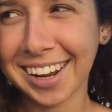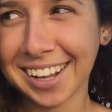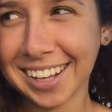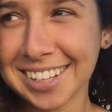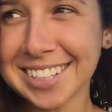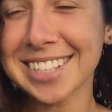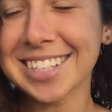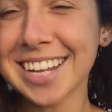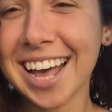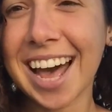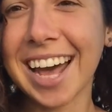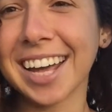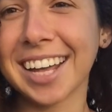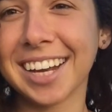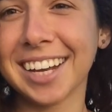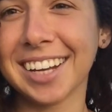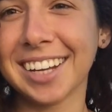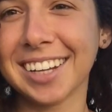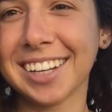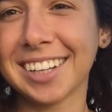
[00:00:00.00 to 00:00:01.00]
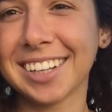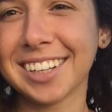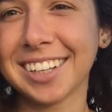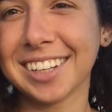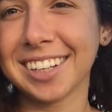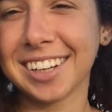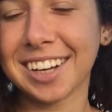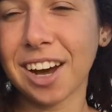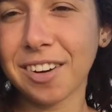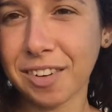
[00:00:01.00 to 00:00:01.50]
inside
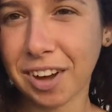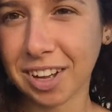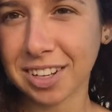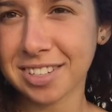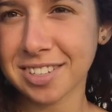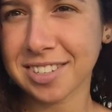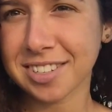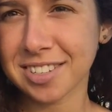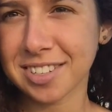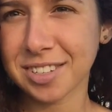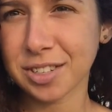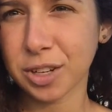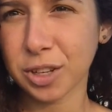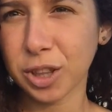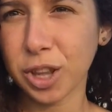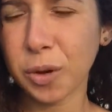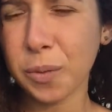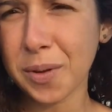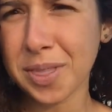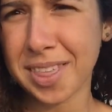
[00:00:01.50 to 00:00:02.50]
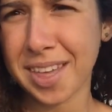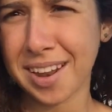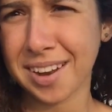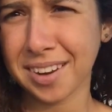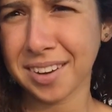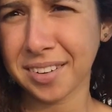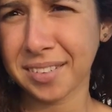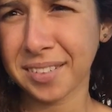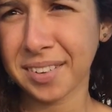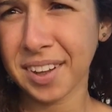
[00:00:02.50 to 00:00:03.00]
of us. Look
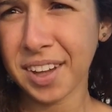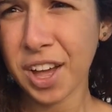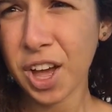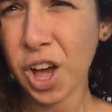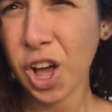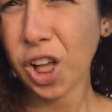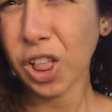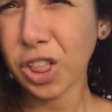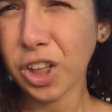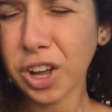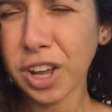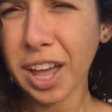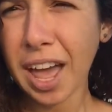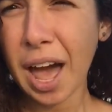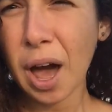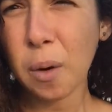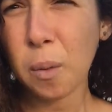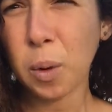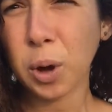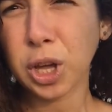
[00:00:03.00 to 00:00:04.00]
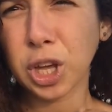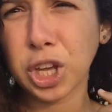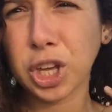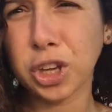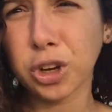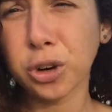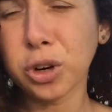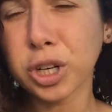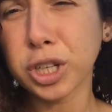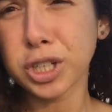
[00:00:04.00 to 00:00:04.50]
within. Look at what
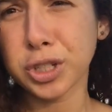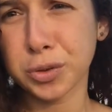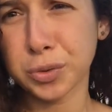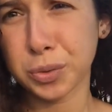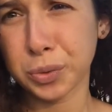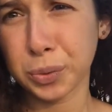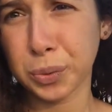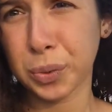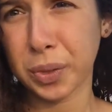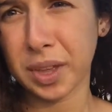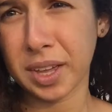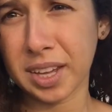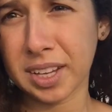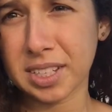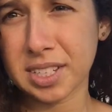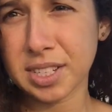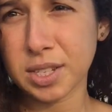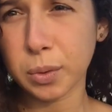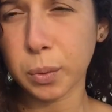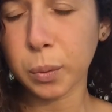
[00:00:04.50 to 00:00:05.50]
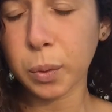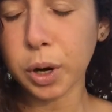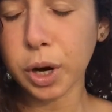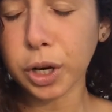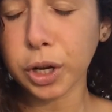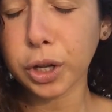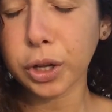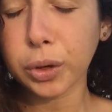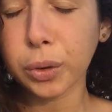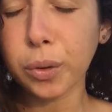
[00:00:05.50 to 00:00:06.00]
your truth is. What are
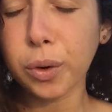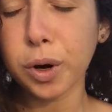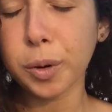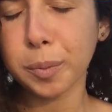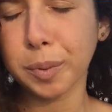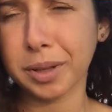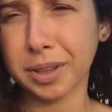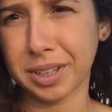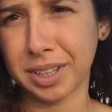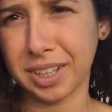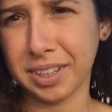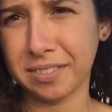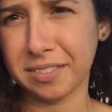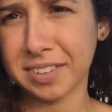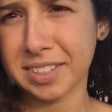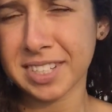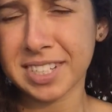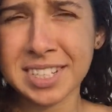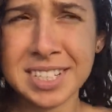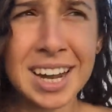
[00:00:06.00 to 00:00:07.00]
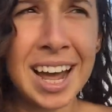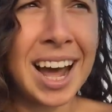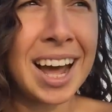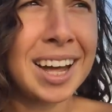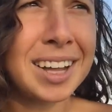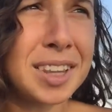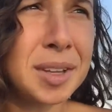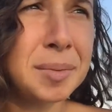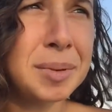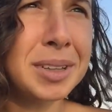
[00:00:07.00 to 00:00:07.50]
your beliefs?
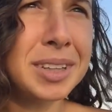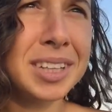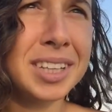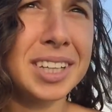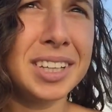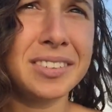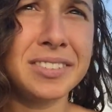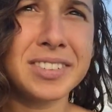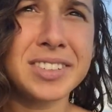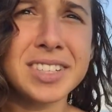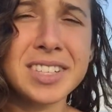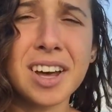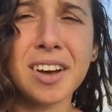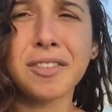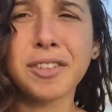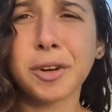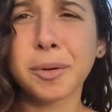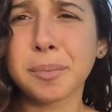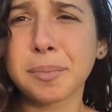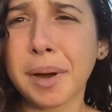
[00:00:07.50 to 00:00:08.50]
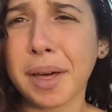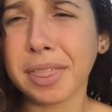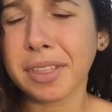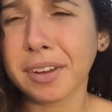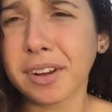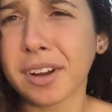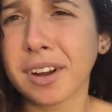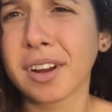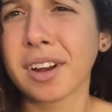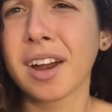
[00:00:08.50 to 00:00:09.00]
Not the beliefs of your
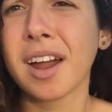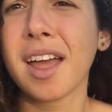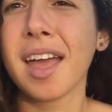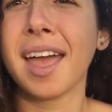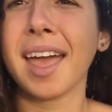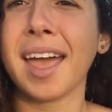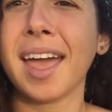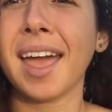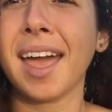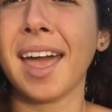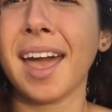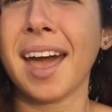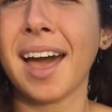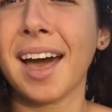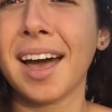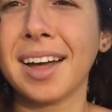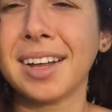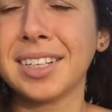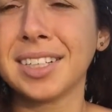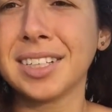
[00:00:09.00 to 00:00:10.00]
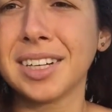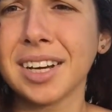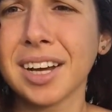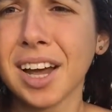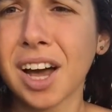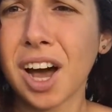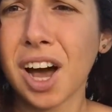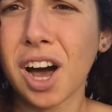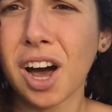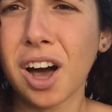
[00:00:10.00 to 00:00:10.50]
mother and
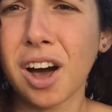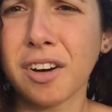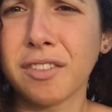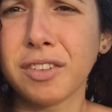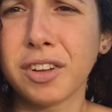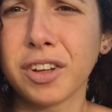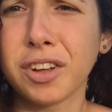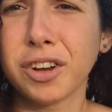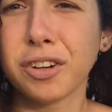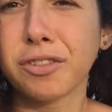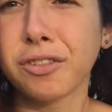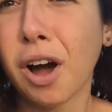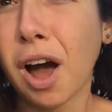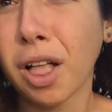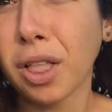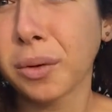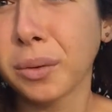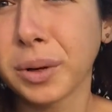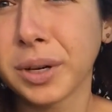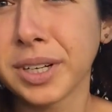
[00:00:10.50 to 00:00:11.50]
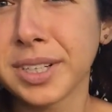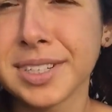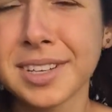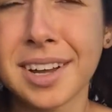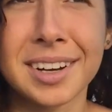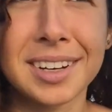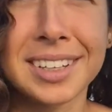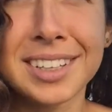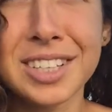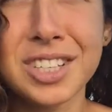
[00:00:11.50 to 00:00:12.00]
of your followers
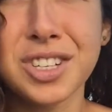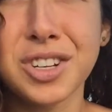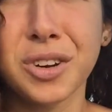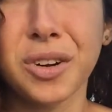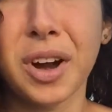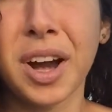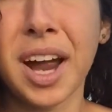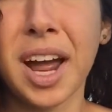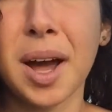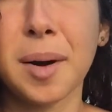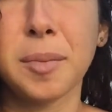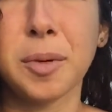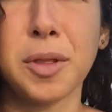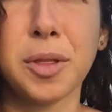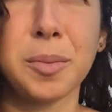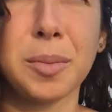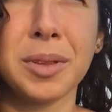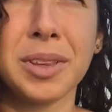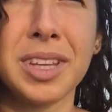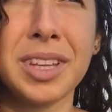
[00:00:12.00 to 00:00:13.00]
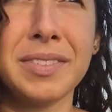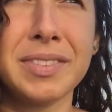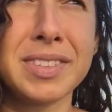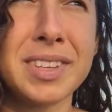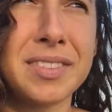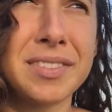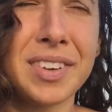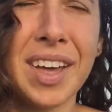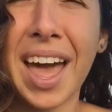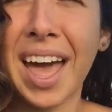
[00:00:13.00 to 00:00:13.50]
on Instagram or the beliefs
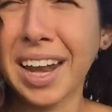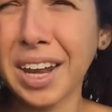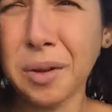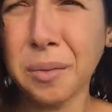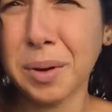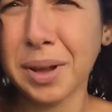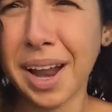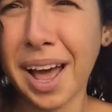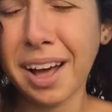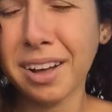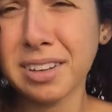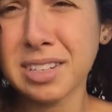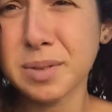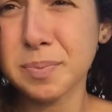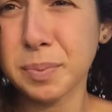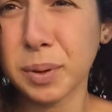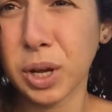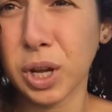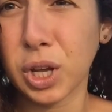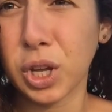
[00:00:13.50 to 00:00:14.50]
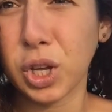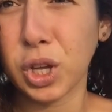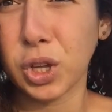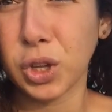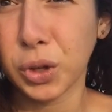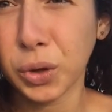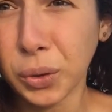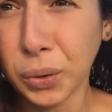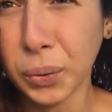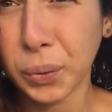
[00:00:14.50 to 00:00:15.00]
of anyone else but
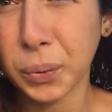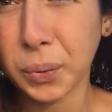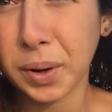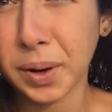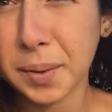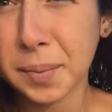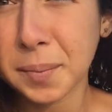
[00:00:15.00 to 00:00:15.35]
you.